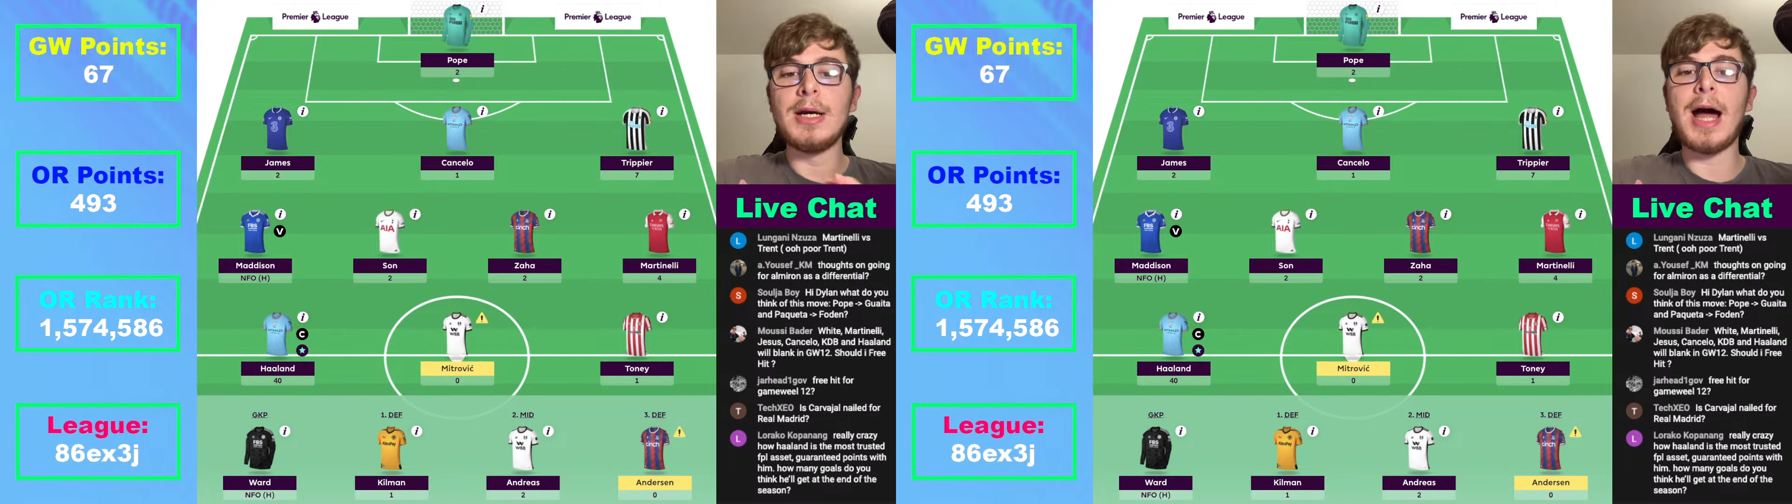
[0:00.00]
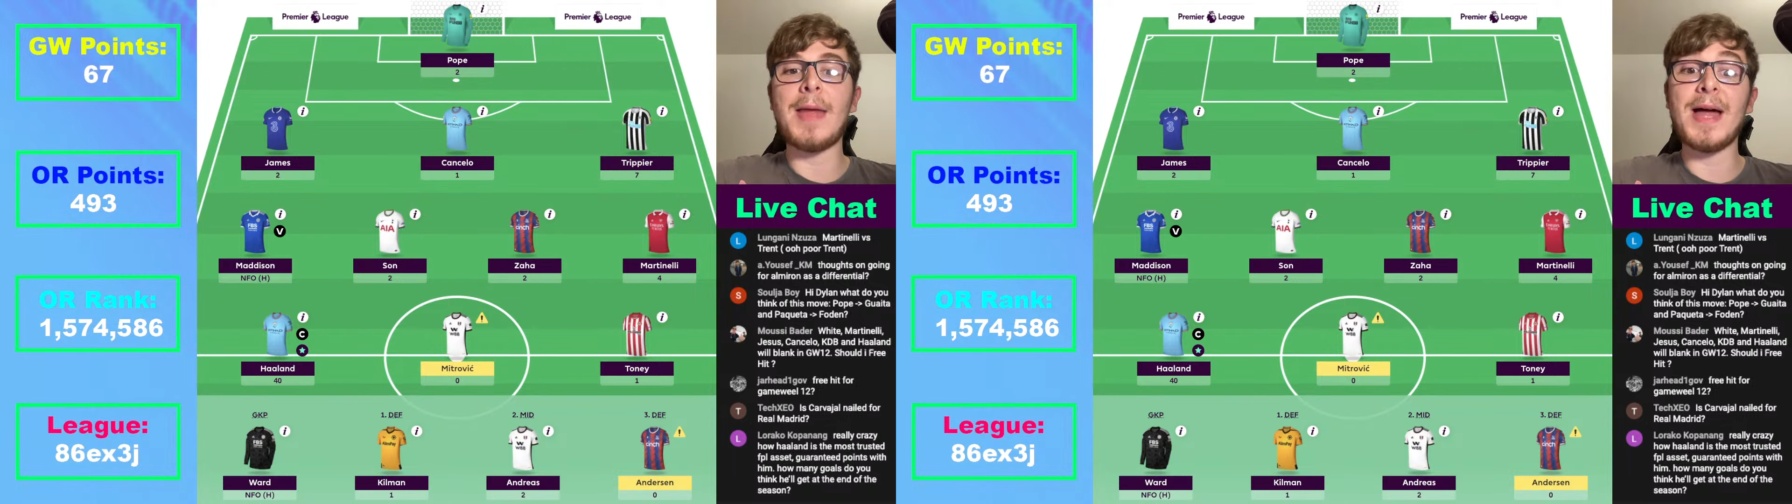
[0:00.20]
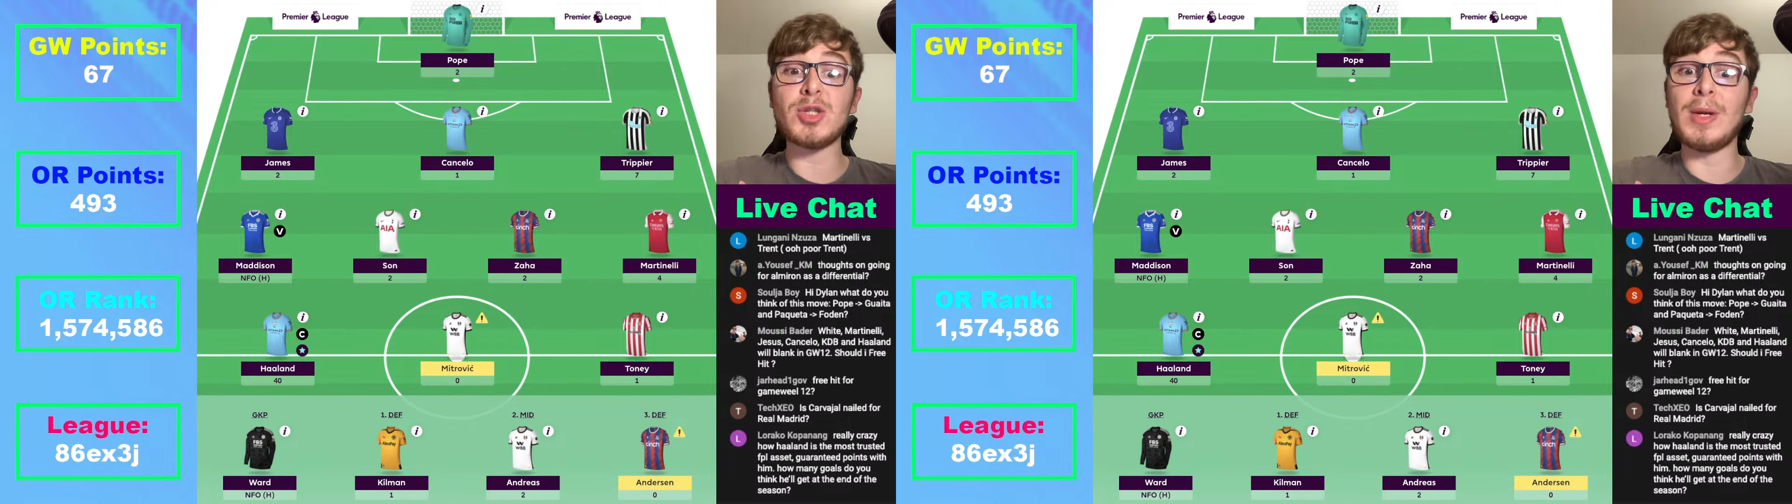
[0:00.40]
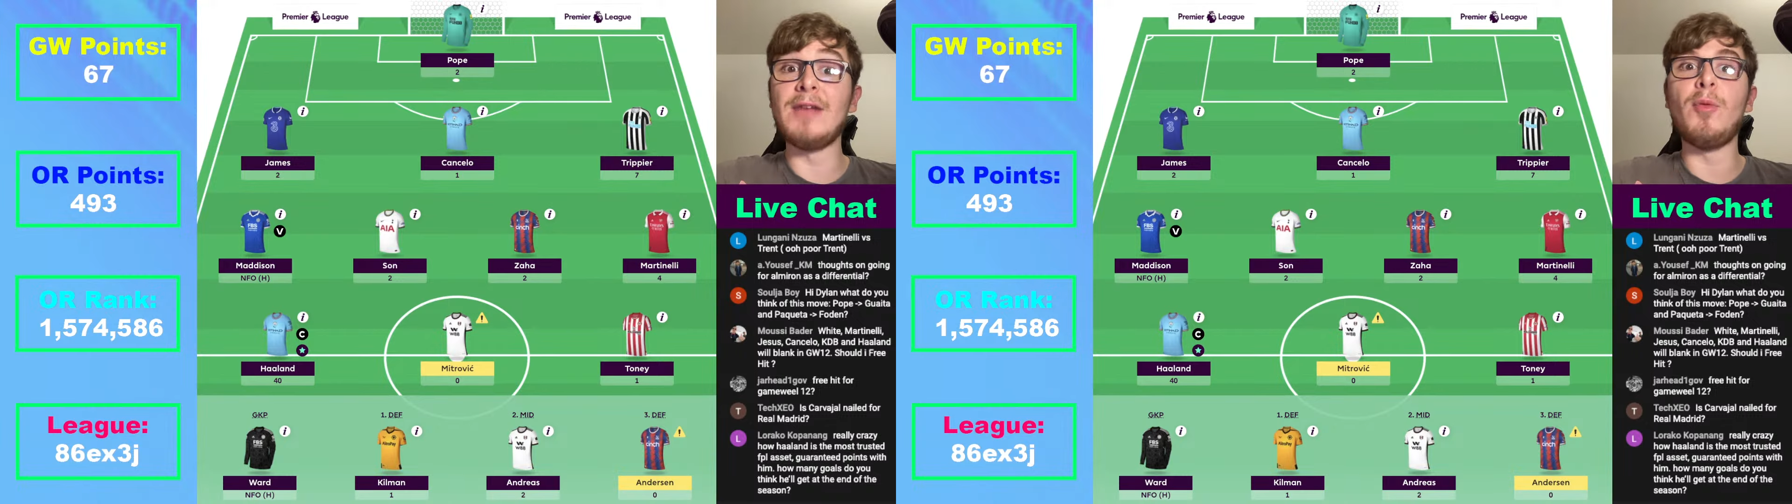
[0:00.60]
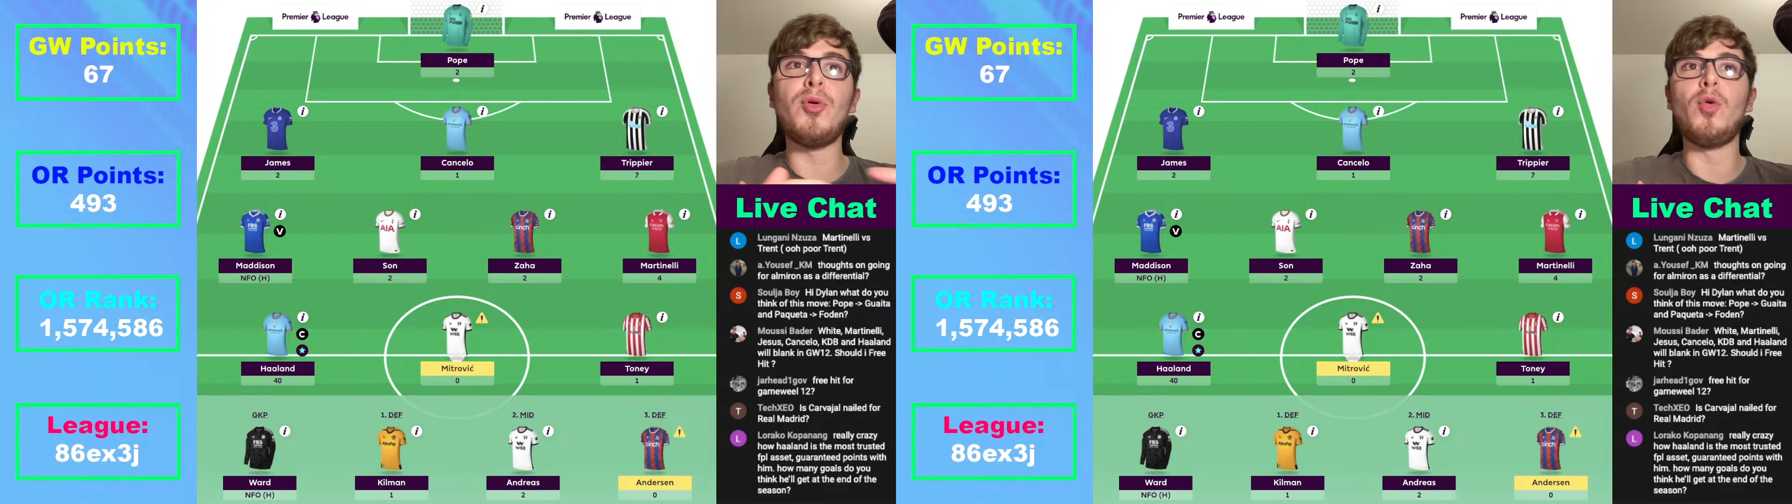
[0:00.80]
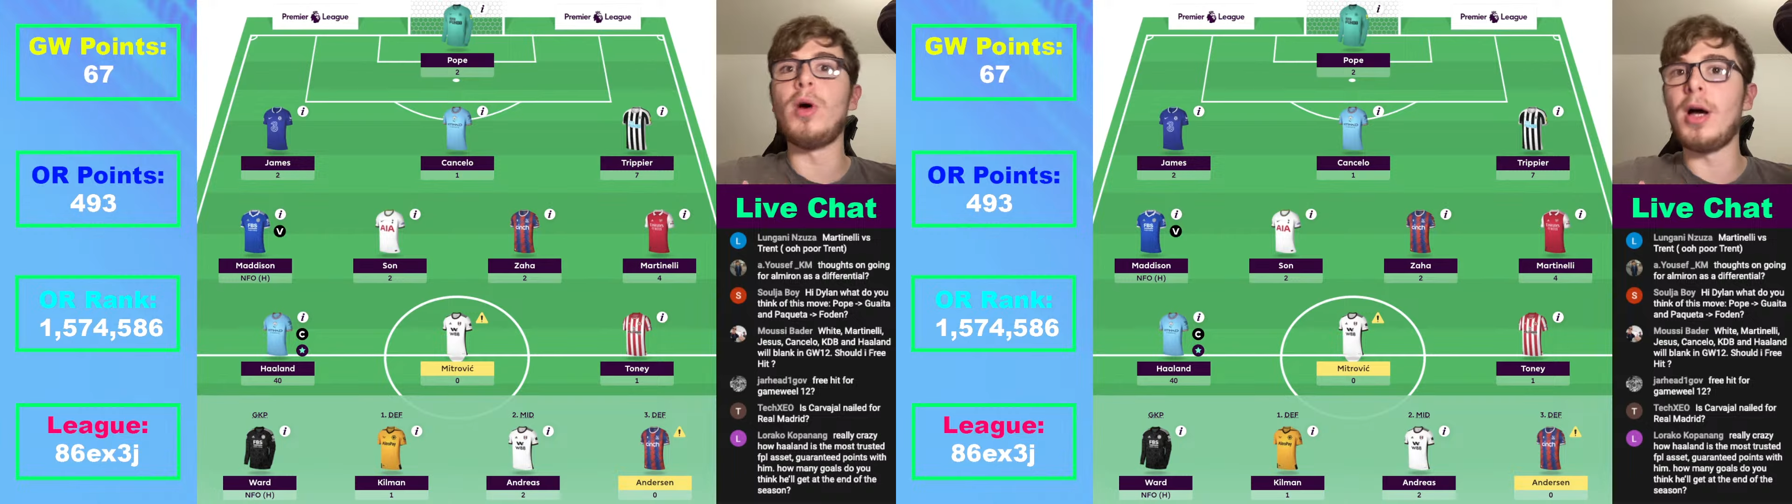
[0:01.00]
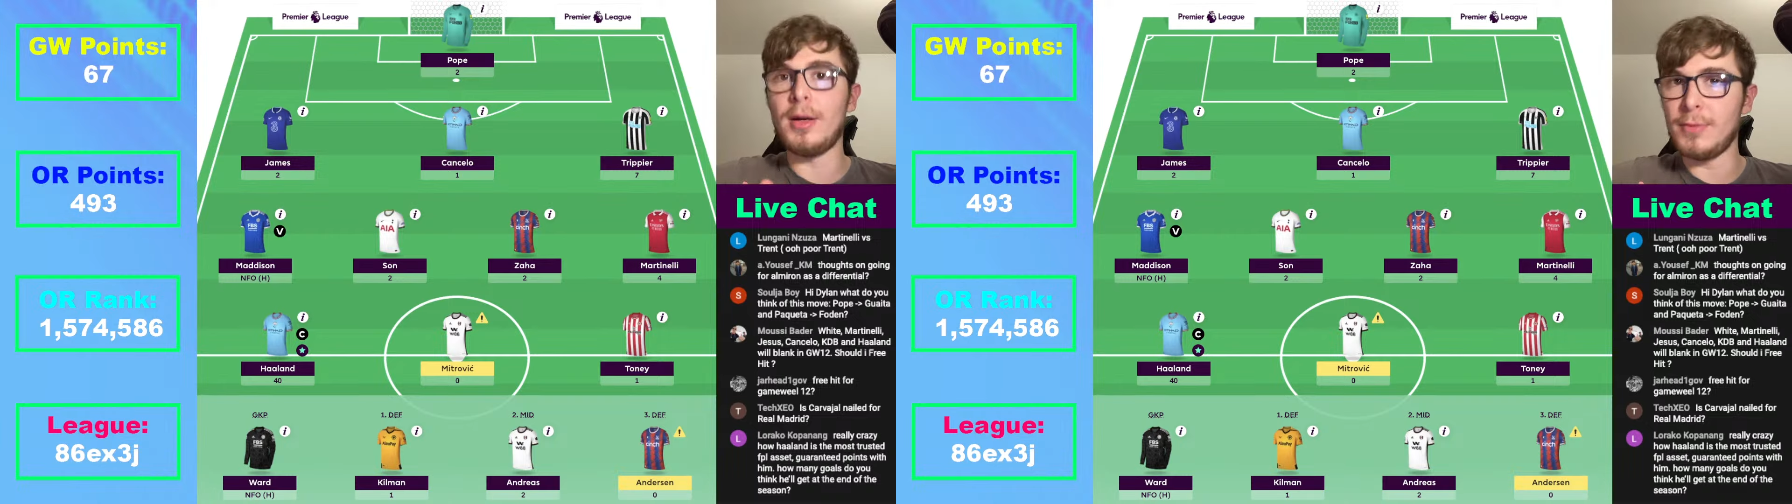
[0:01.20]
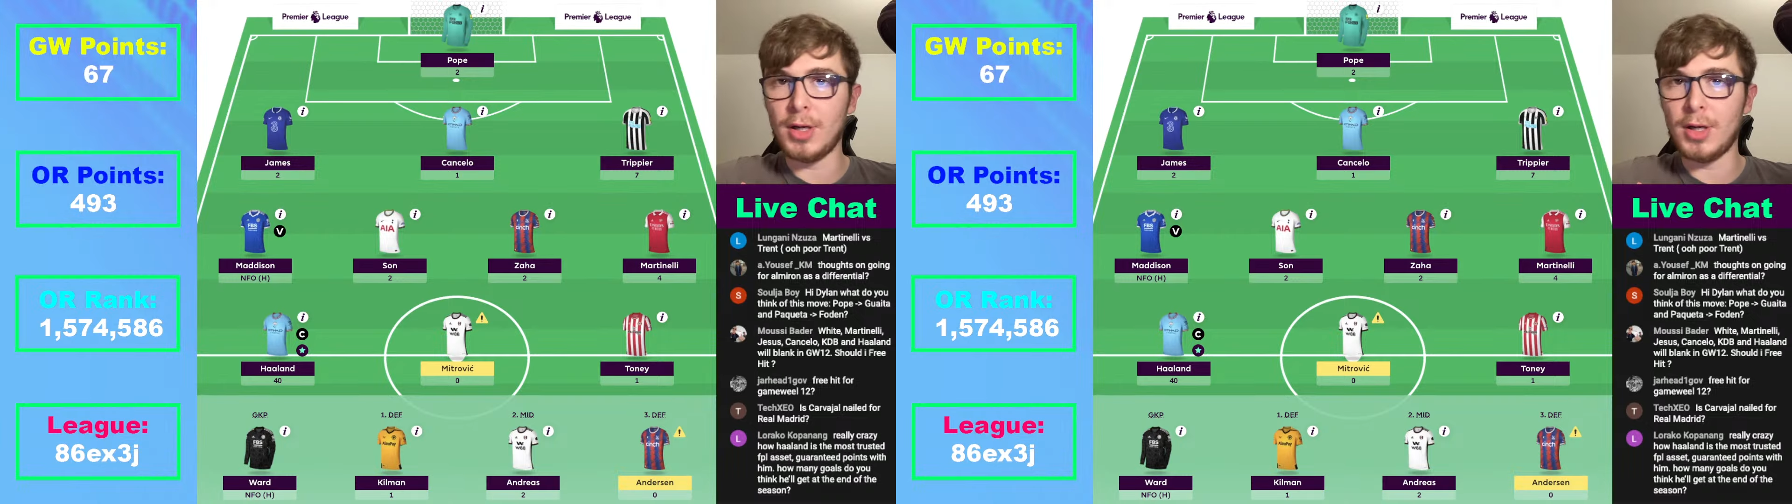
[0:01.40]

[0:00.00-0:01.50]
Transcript: and that's when Liverpool were,